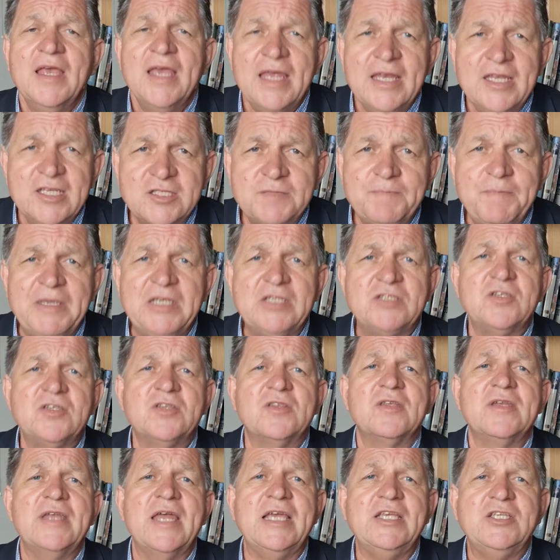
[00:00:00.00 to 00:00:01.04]
In his speech to
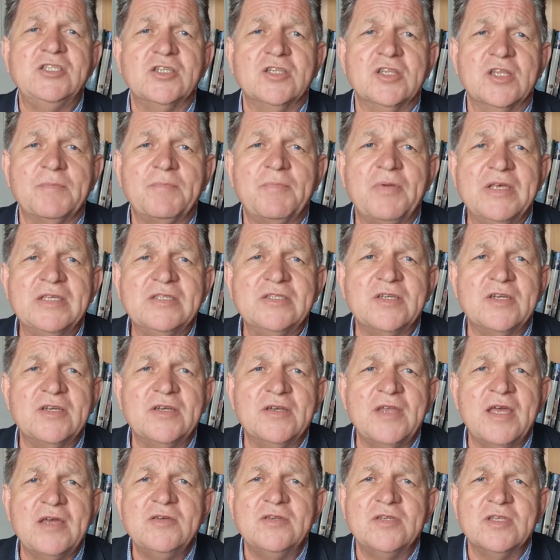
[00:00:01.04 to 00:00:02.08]
the nation, the President
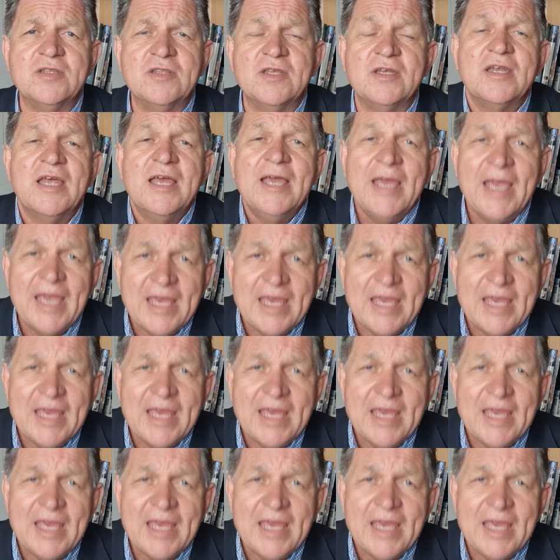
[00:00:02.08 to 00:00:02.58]
noted that